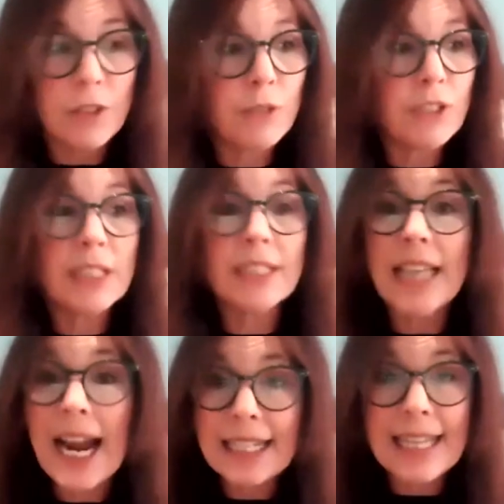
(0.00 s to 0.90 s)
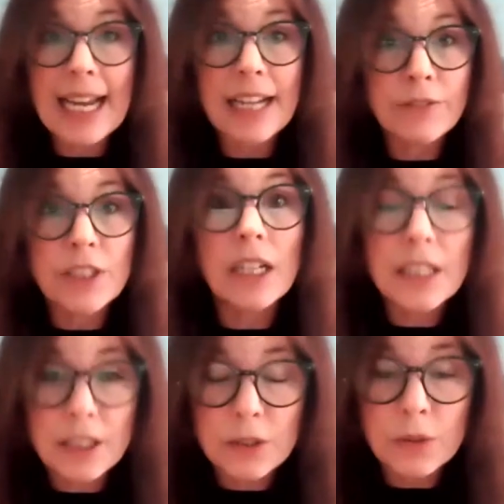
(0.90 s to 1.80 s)
You've decided that. You've done
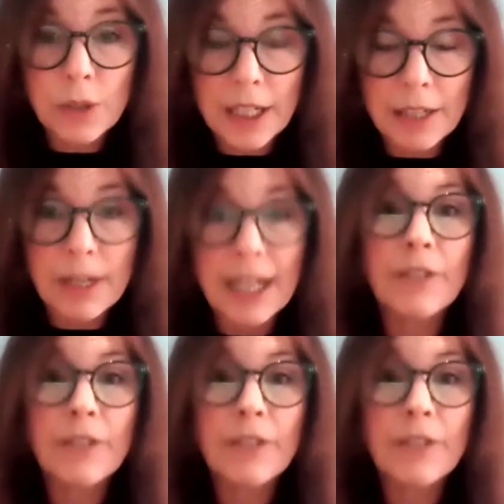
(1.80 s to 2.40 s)
this sorting, right?